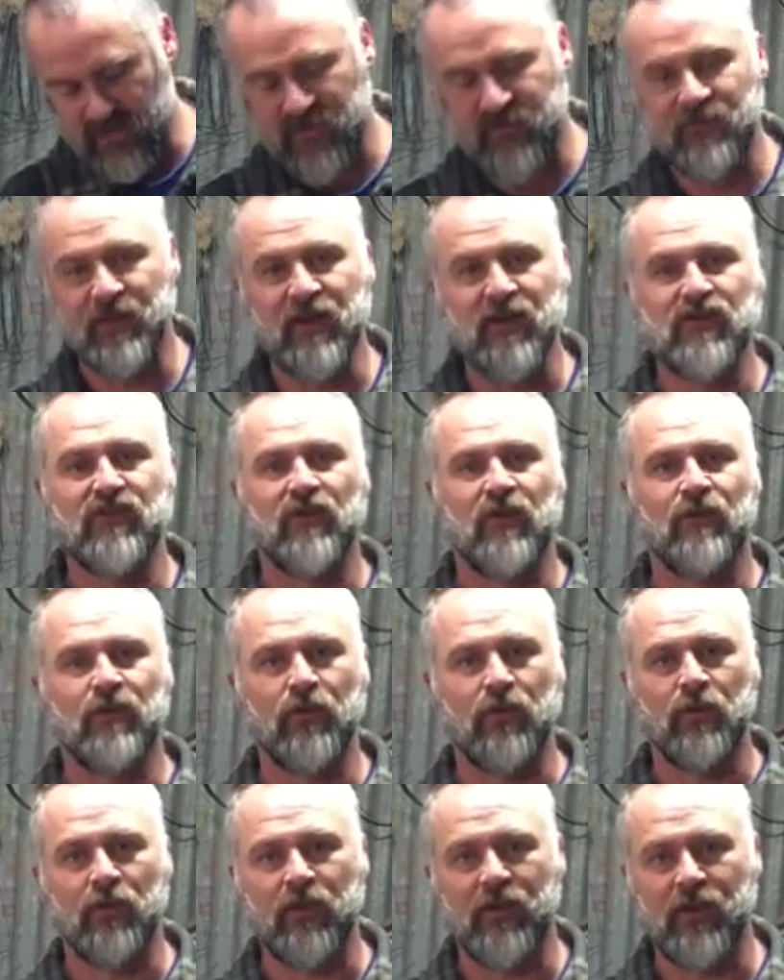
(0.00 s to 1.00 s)
just finish off
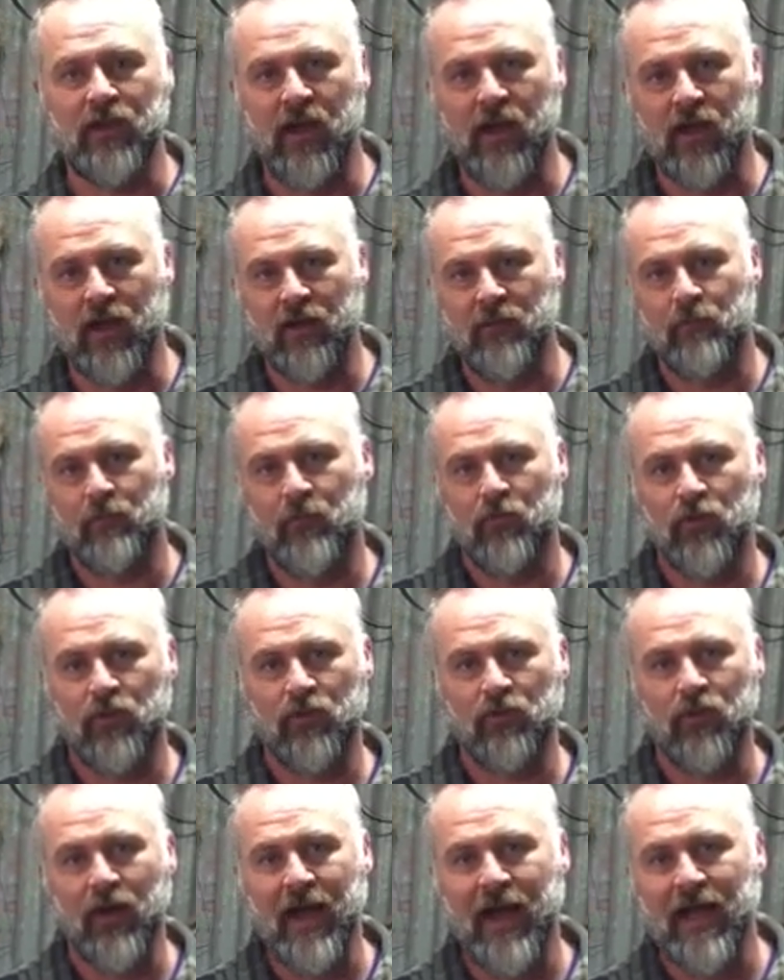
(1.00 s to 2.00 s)
with
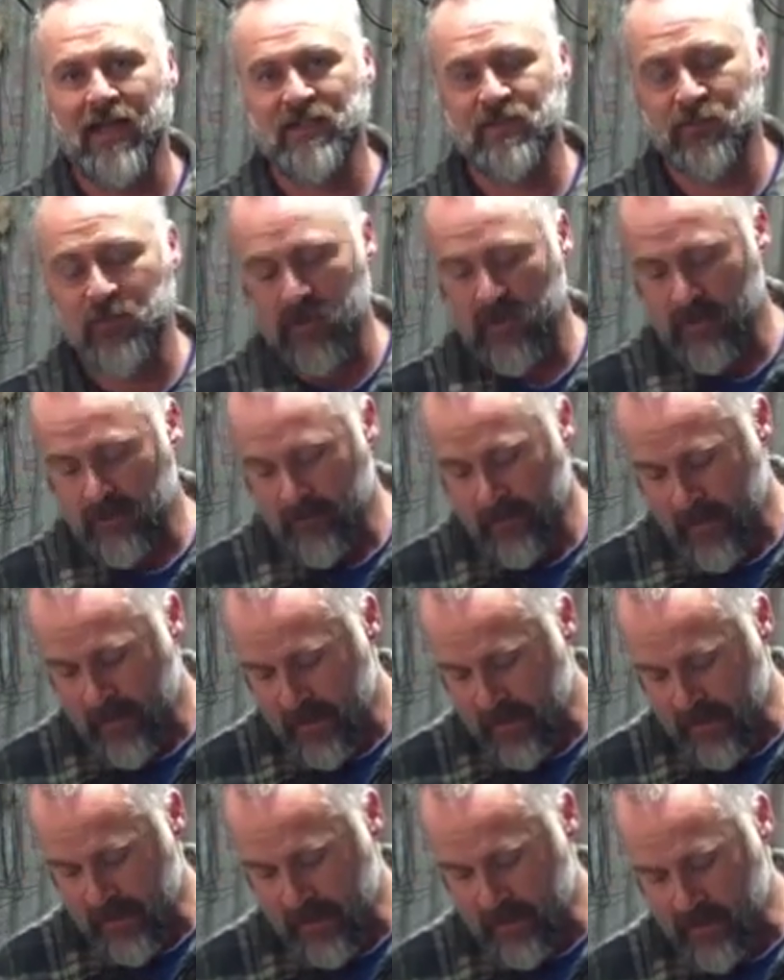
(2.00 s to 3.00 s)
the rasp.
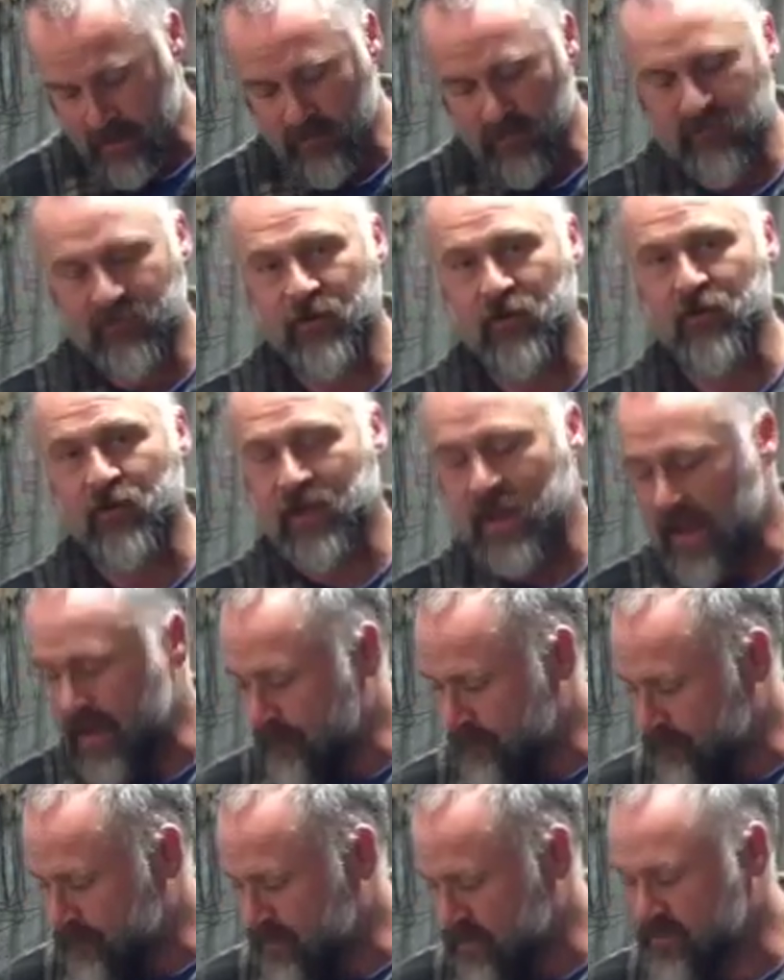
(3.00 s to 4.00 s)
Now, I've got to be very
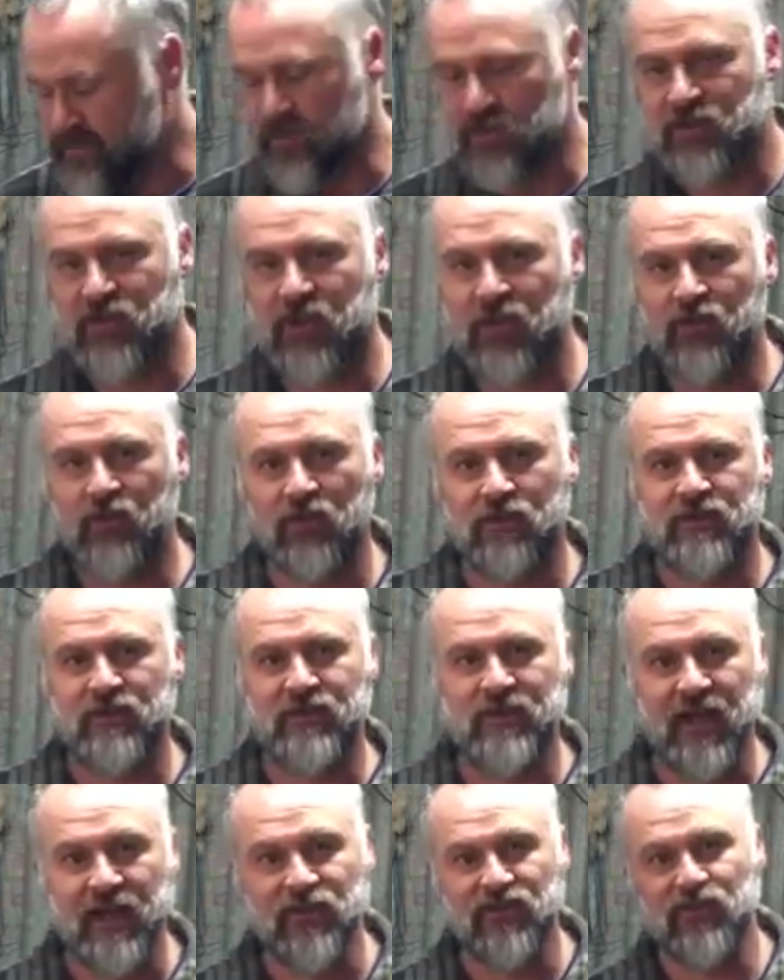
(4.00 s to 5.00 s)
careful with this machine not
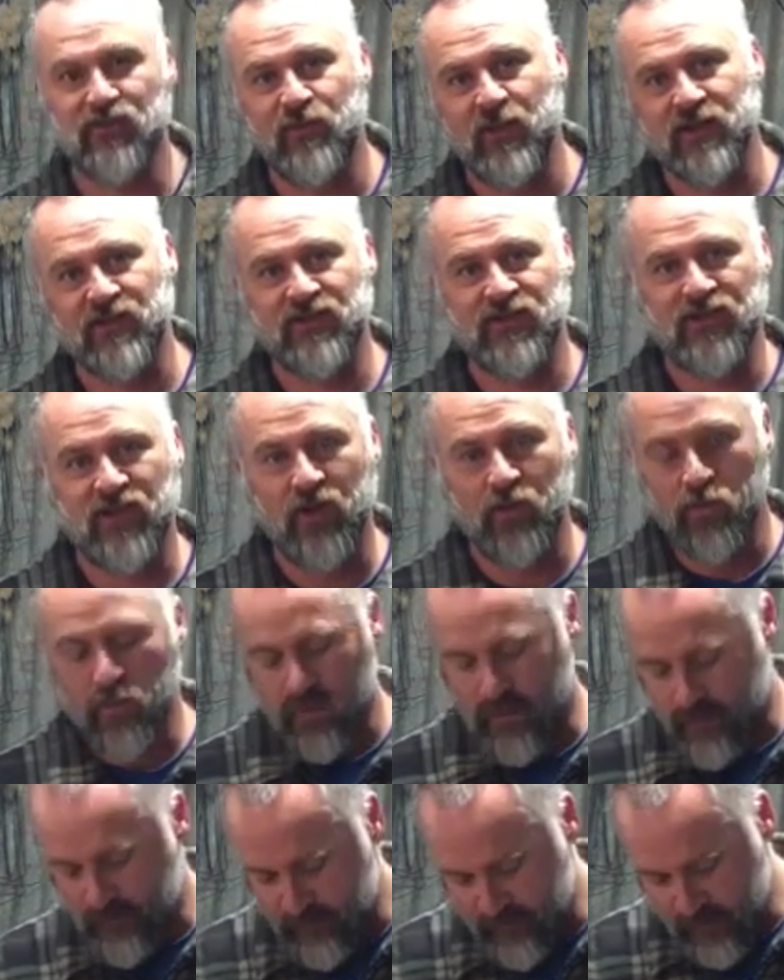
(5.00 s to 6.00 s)
to take too much
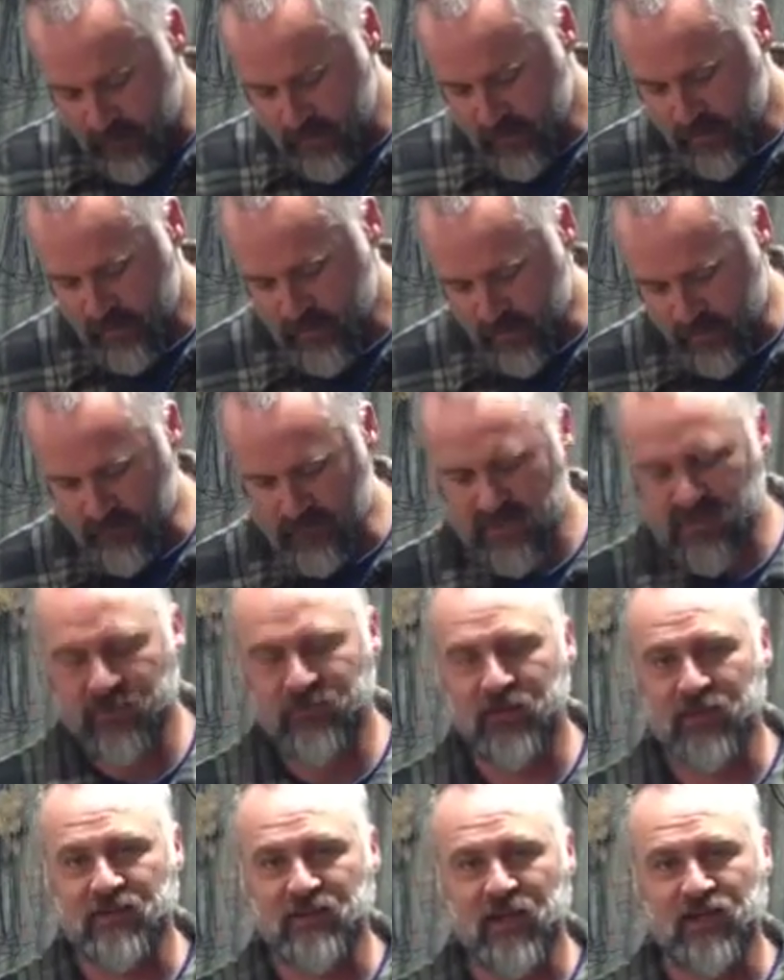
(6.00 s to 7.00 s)
wood off. Obviously,
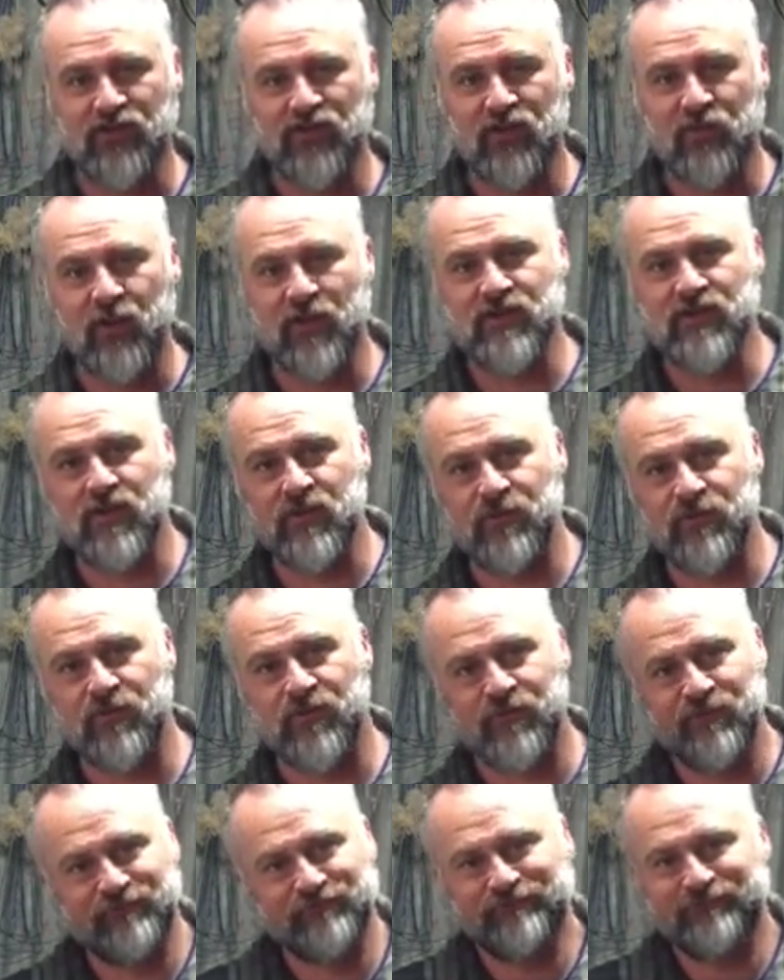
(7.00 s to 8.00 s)
if I take too much off,
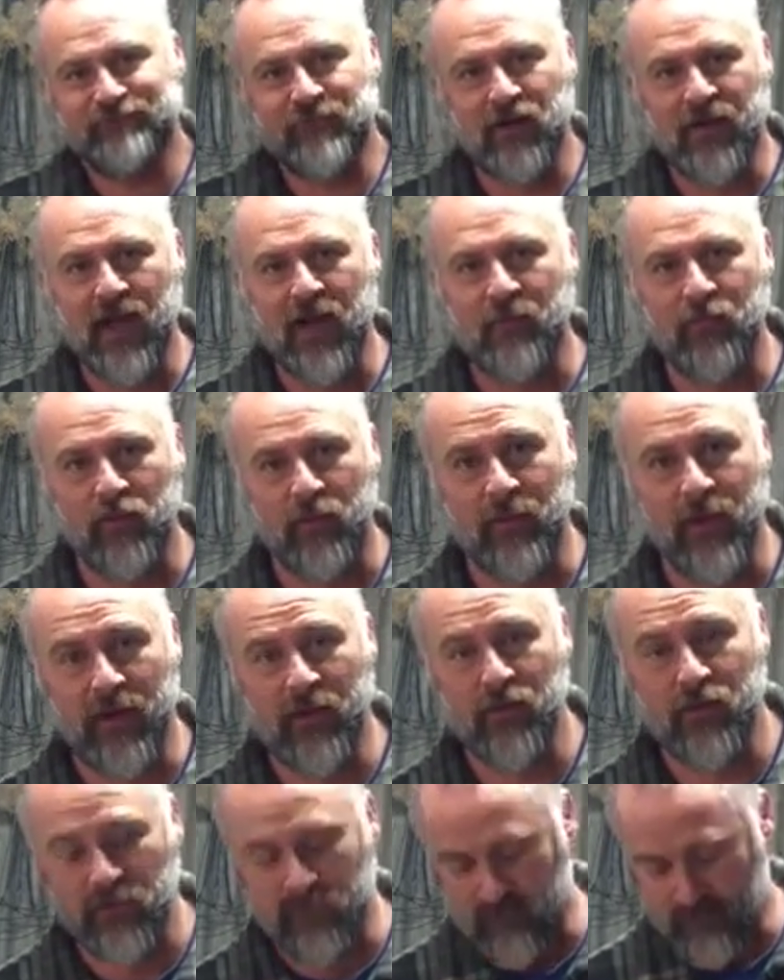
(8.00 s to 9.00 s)
I can't put it
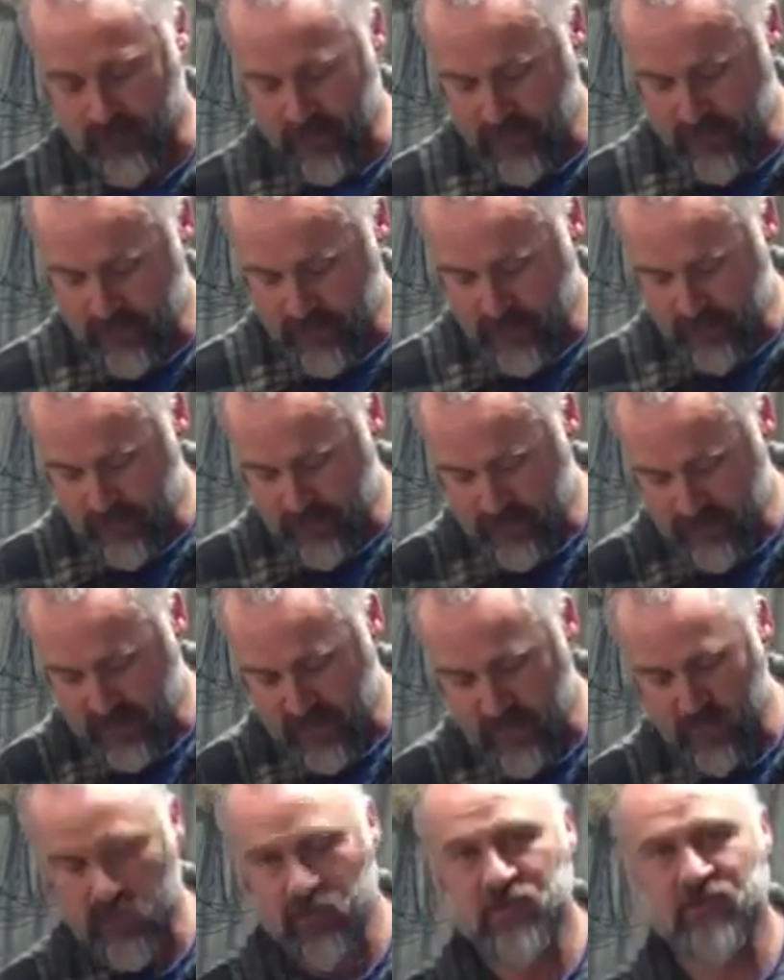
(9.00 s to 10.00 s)
back on.
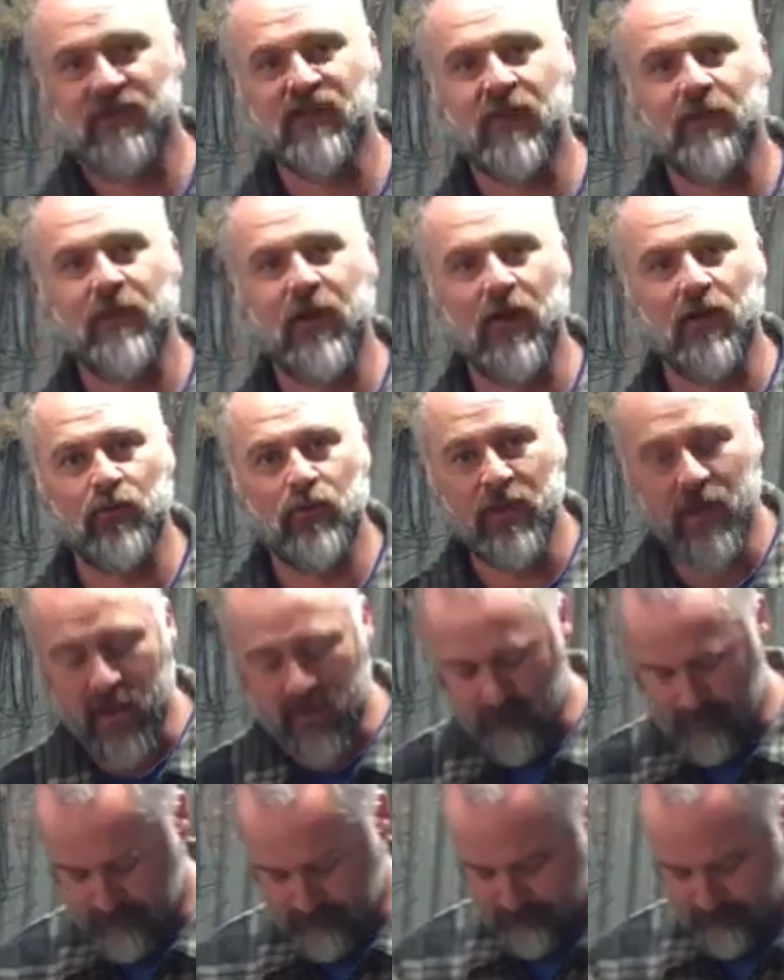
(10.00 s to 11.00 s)
So I'll just keep going with that.